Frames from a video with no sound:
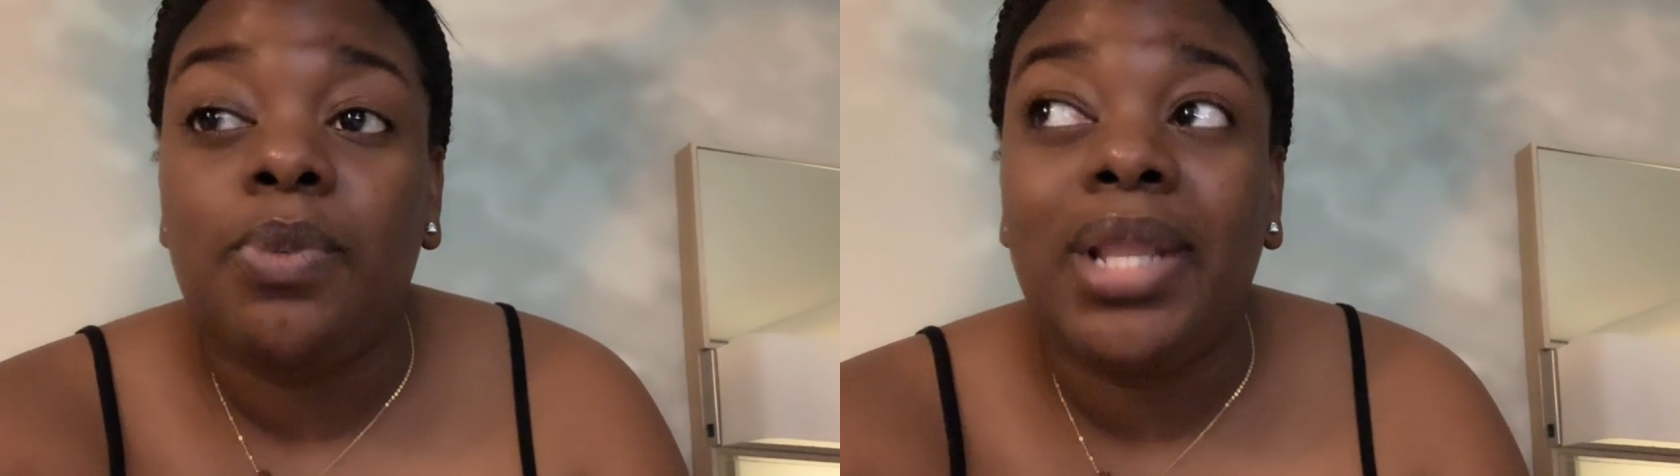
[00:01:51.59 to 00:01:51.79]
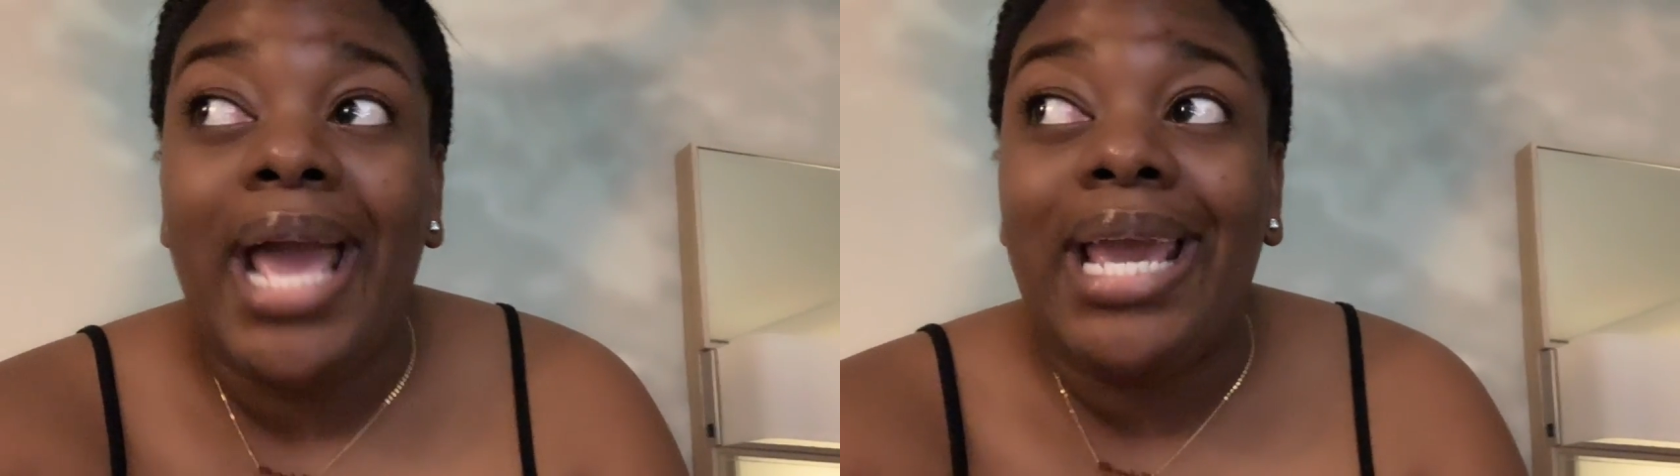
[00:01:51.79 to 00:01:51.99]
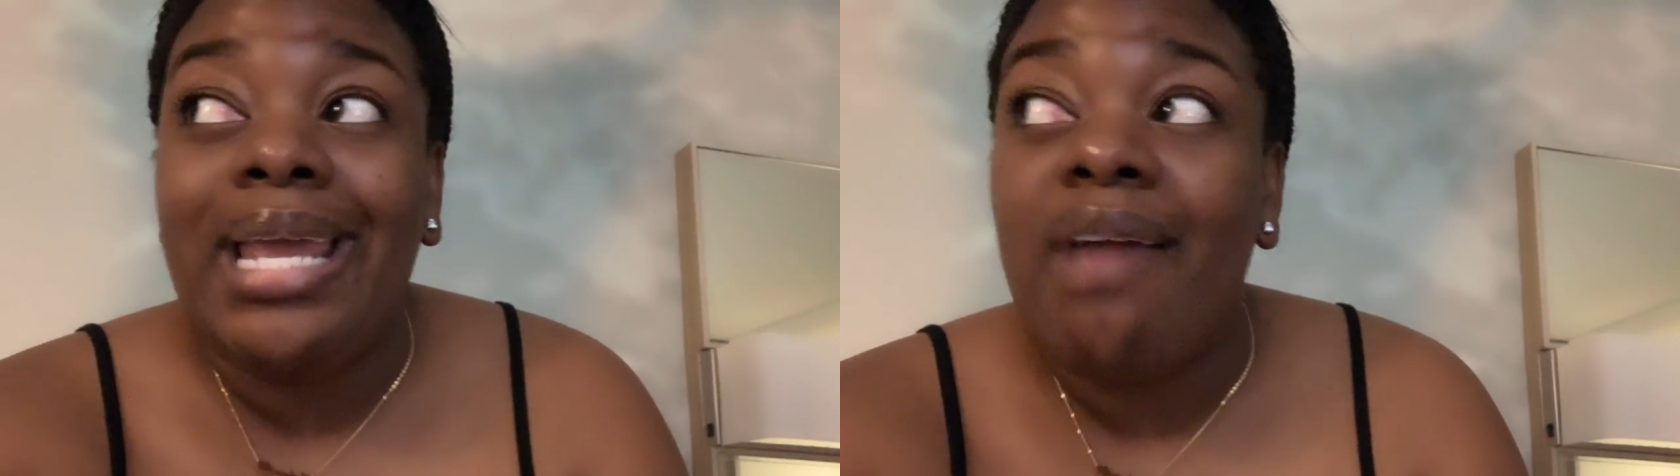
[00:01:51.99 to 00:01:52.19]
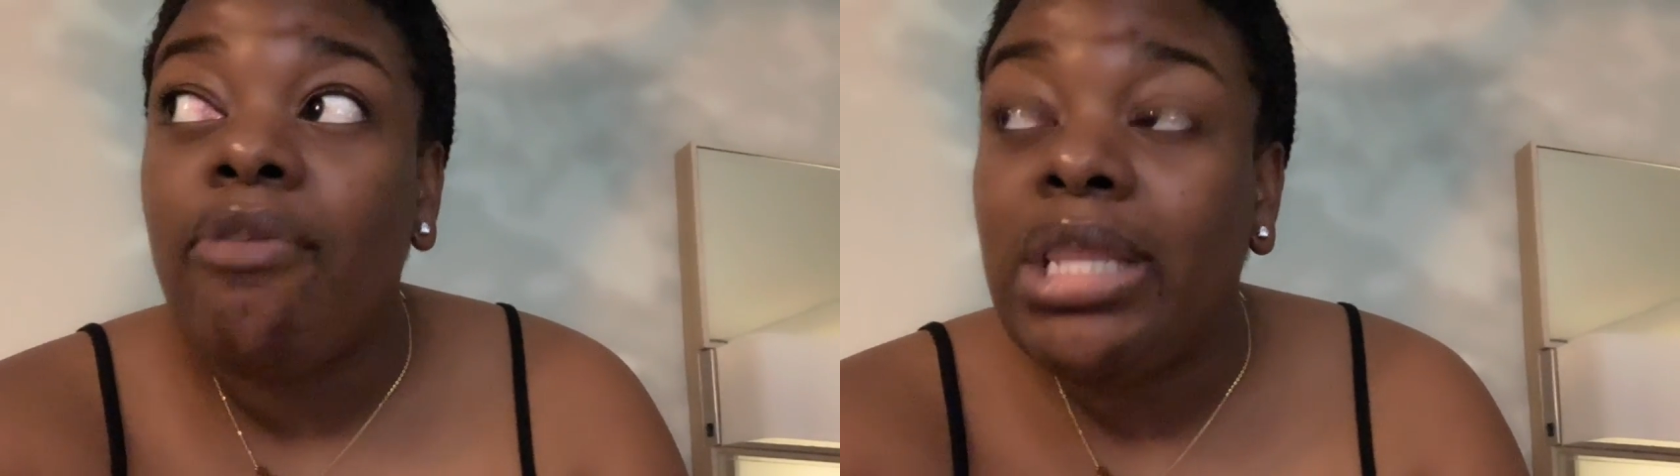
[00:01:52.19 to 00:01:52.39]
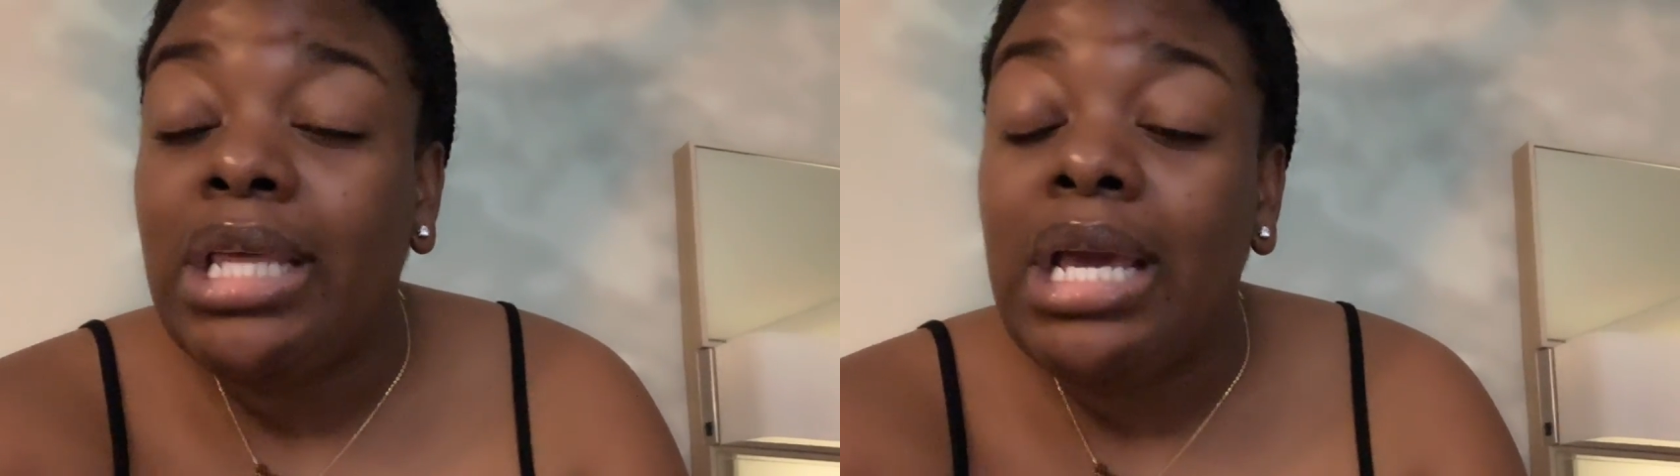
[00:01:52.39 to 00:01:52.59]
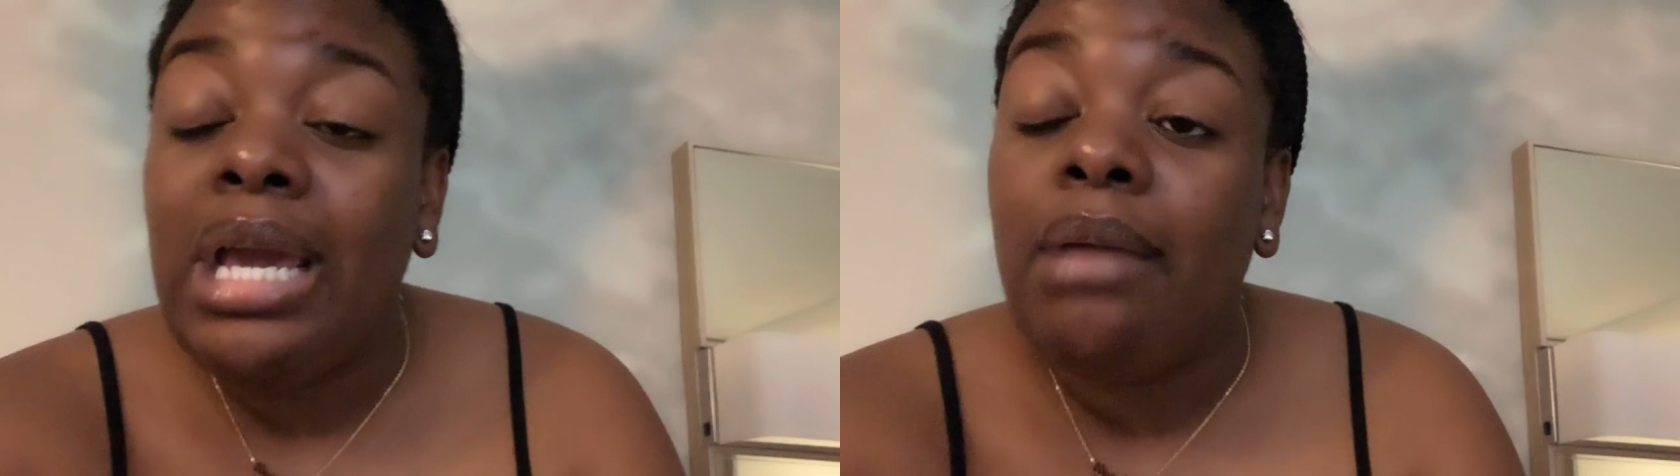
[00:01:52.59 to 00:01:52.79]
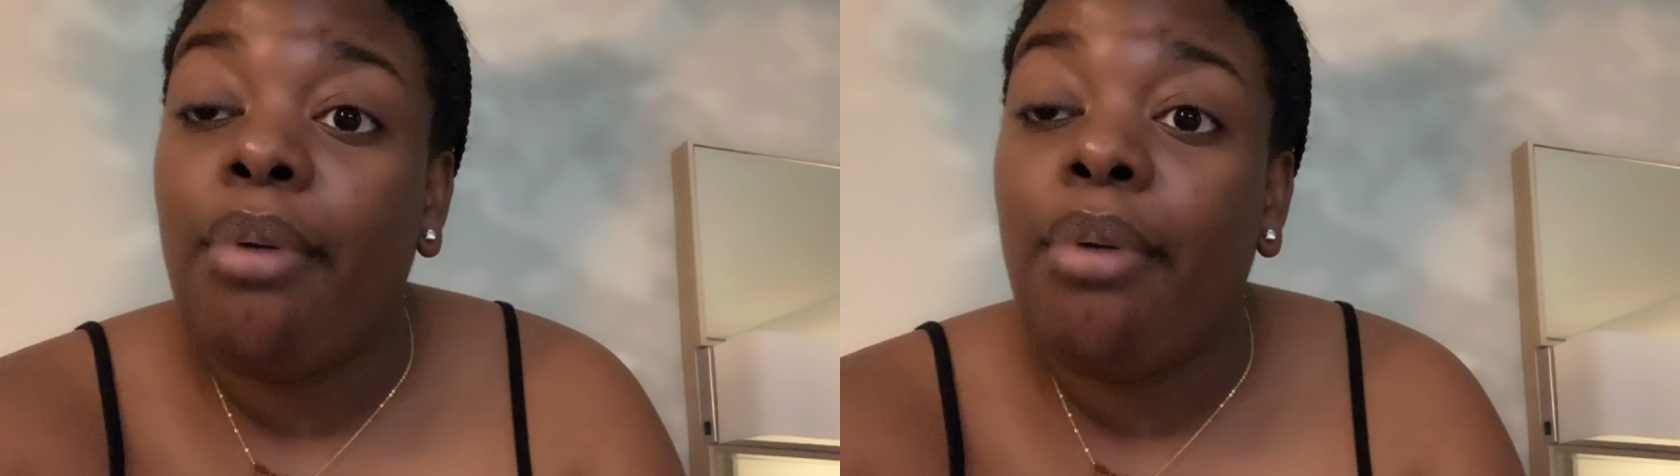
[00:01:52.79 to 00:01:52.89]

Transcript: Will I get everything?